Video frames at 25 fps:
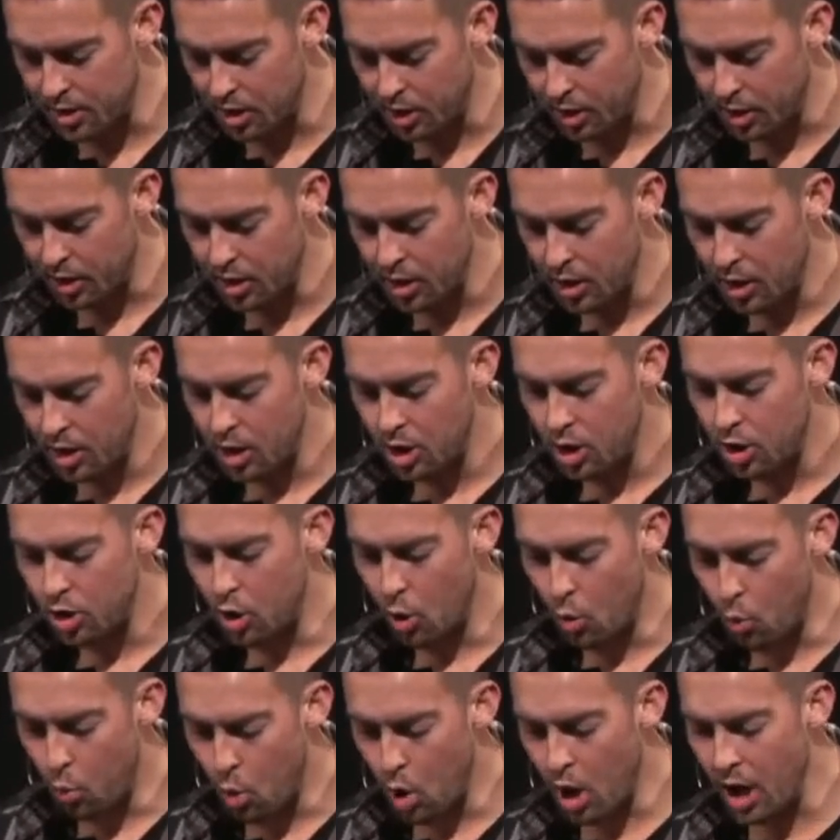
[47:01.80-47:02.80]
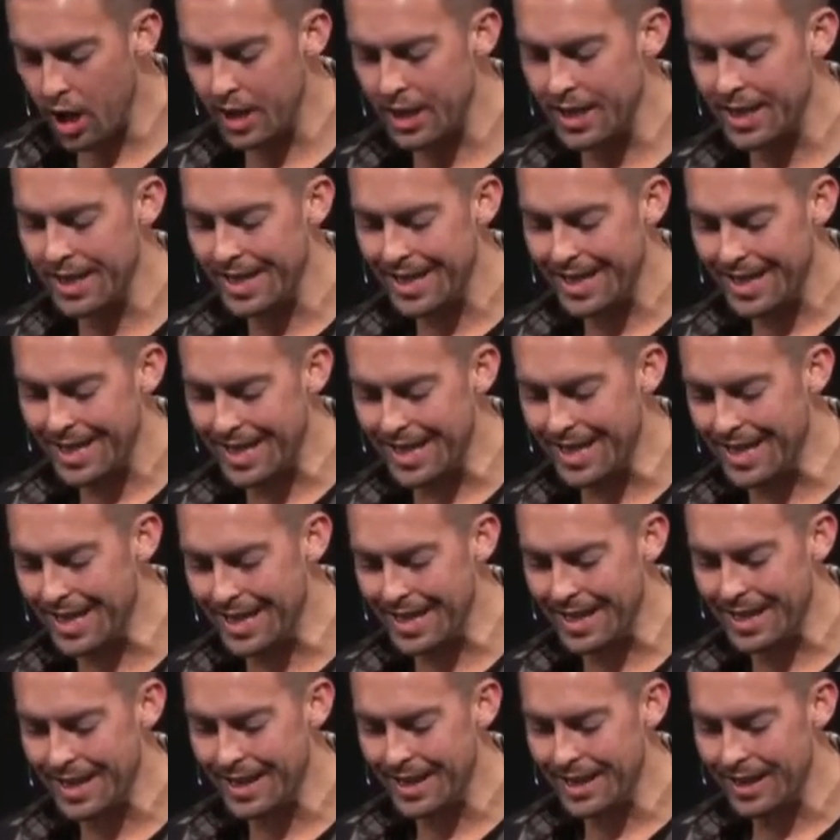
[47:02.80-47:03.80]
look, the one
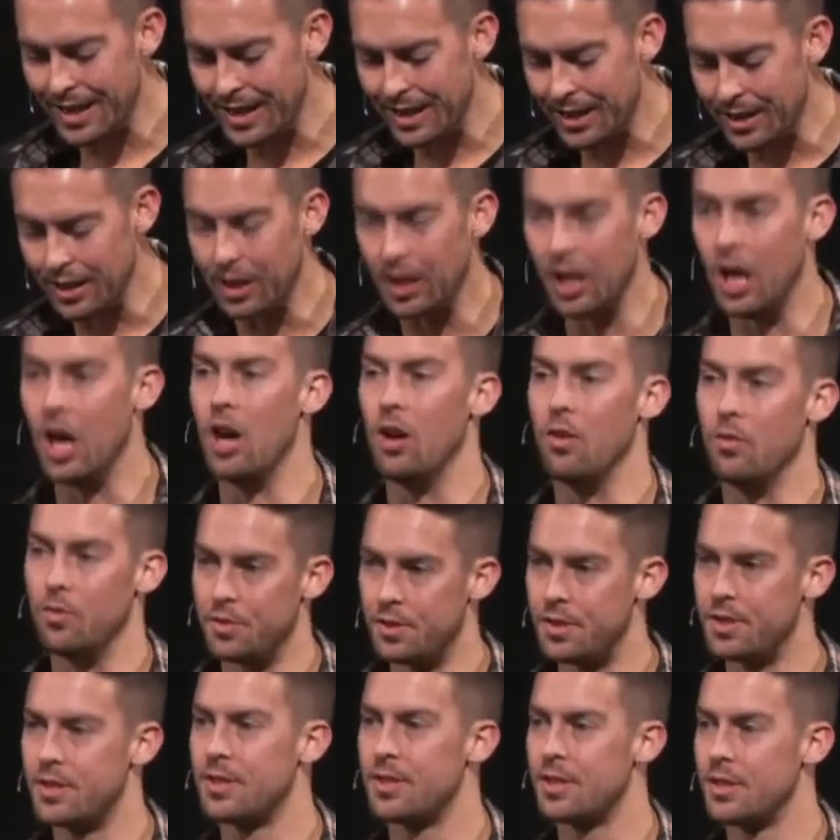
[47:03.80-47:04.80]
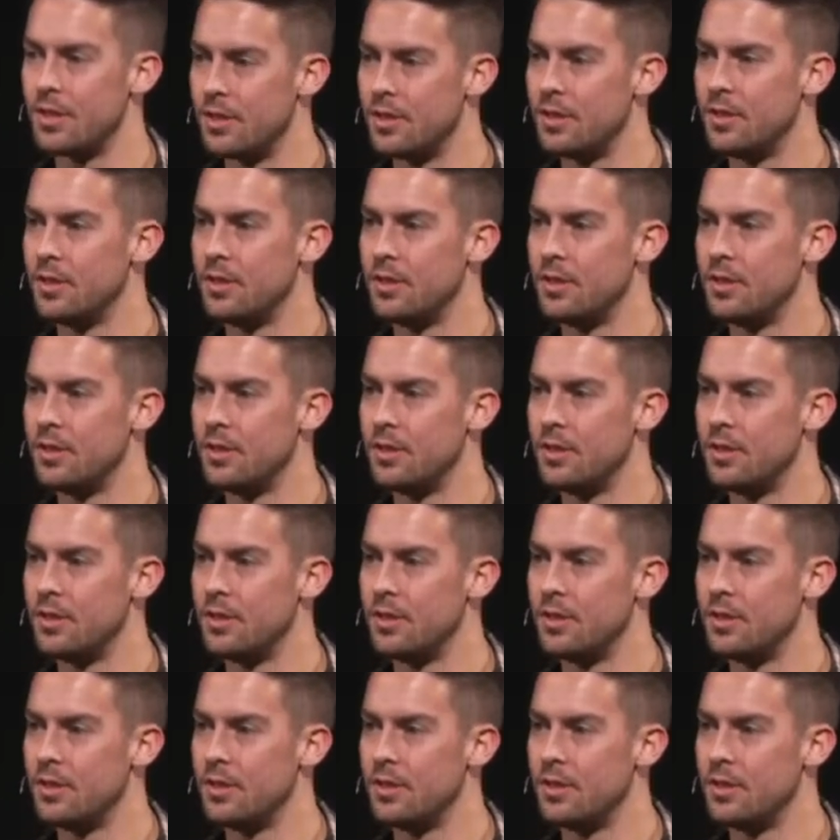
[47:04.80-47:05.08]
he loves